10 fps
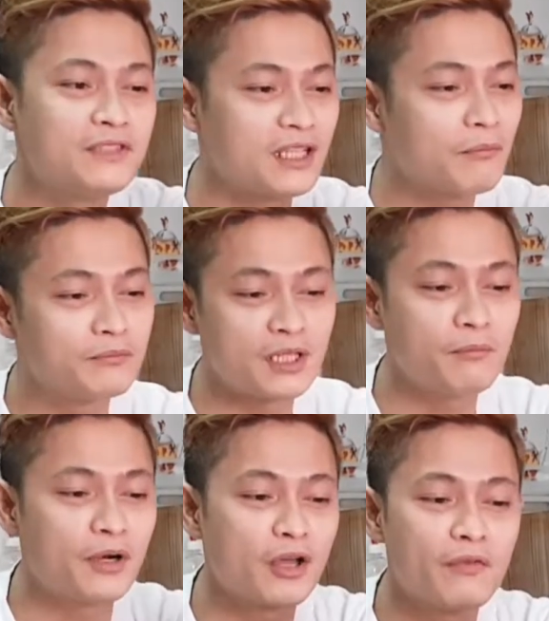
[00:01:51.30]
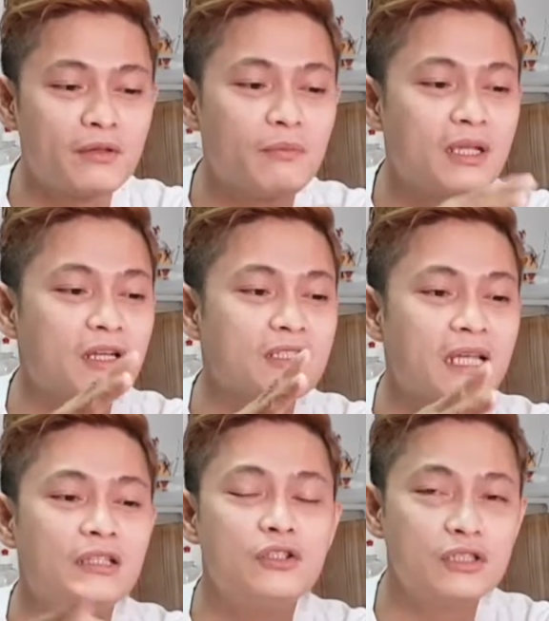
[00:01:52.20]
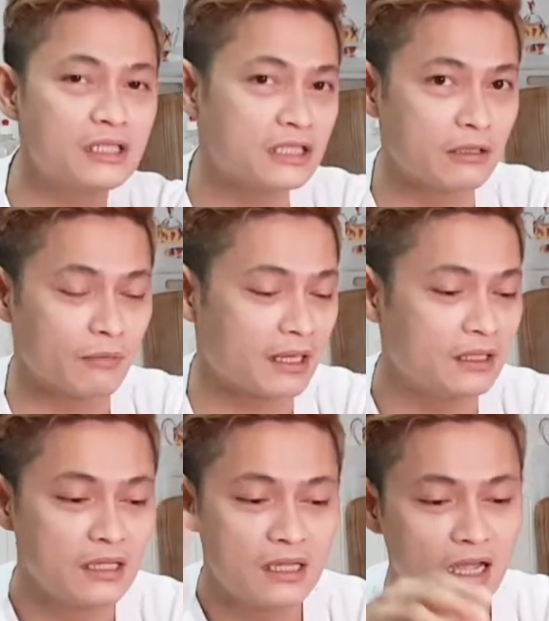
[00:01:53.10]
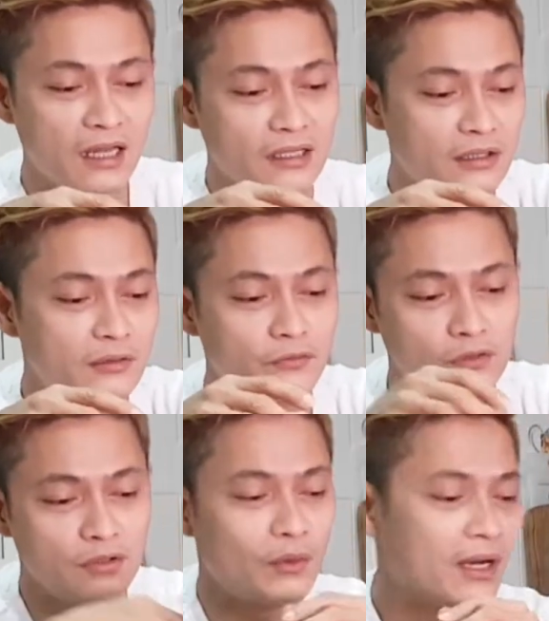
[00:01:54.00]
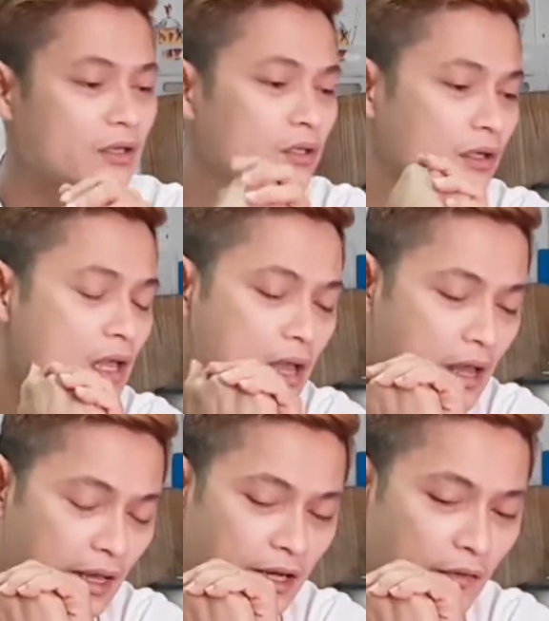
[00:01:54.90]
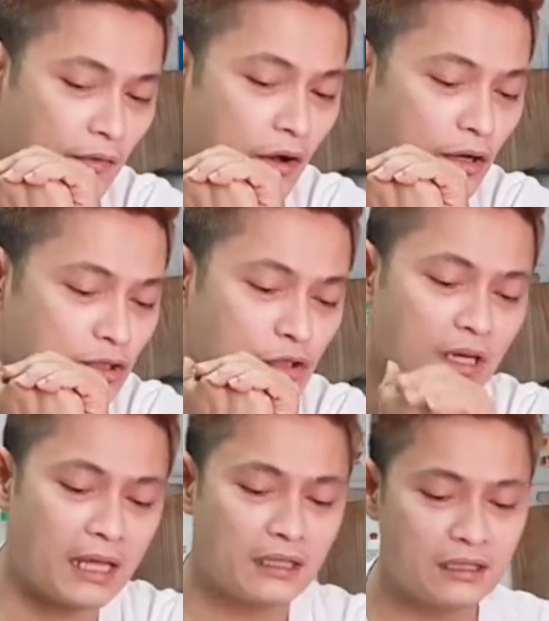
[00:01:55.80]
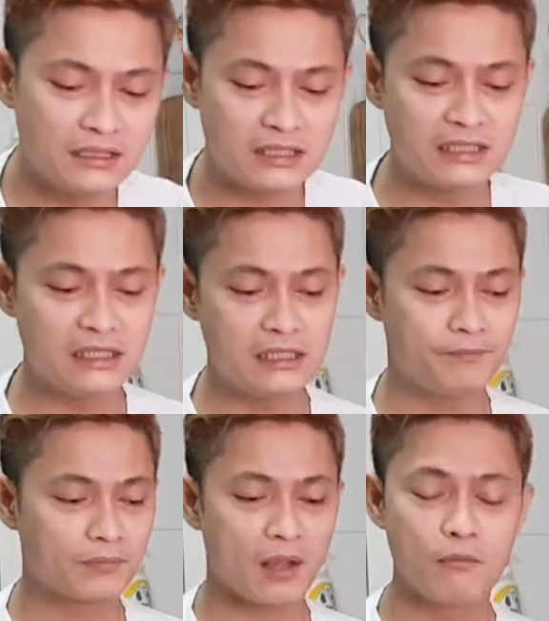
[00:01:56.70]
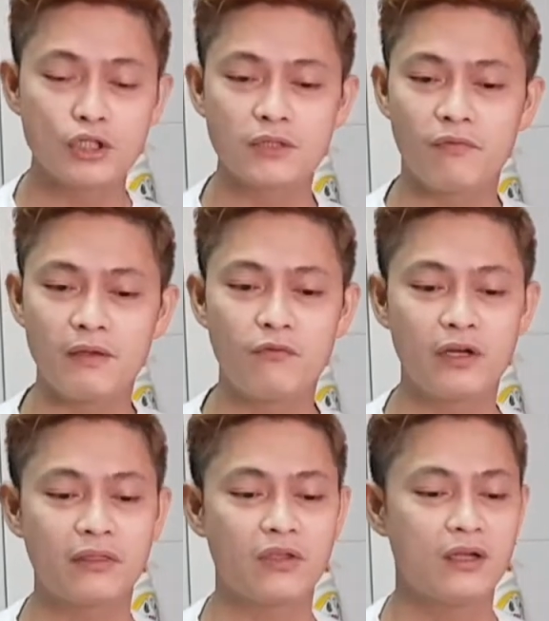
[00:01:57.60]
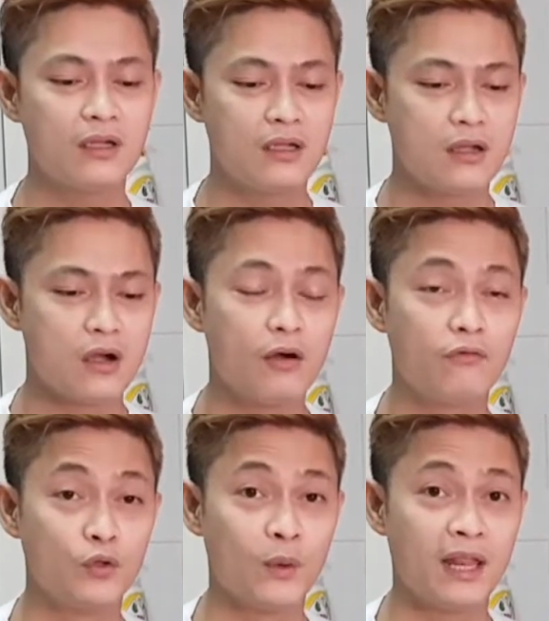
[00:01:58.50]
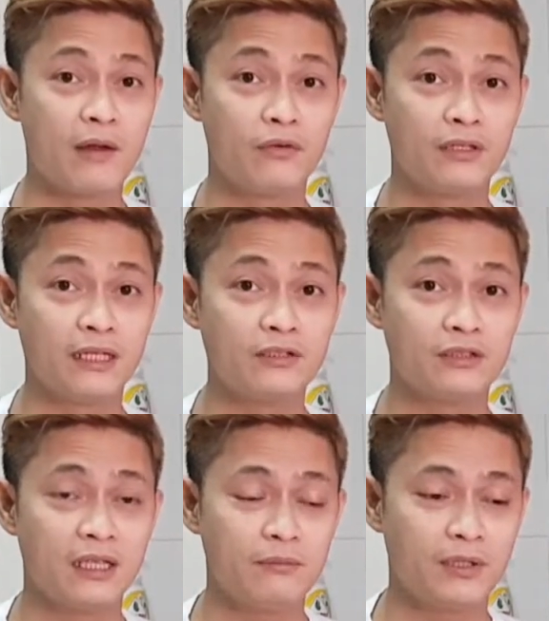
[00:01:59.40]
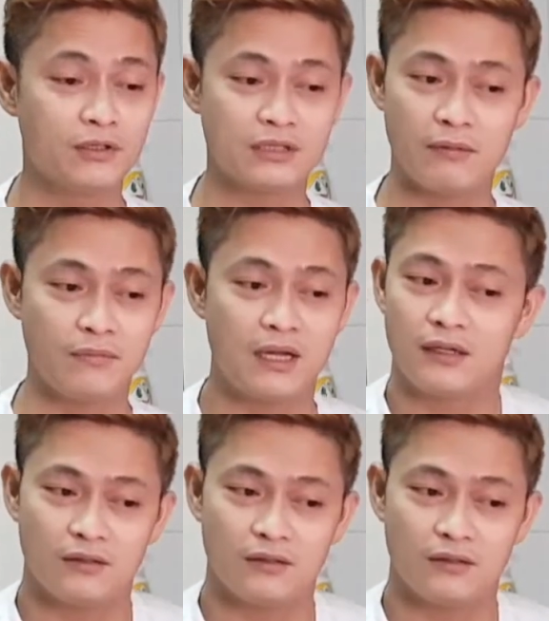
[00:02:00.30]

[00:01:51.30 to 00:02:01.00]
some part of it because I use it in my another food where I cook. And I also like, this is the most favorite of Noeleveryday today because I'm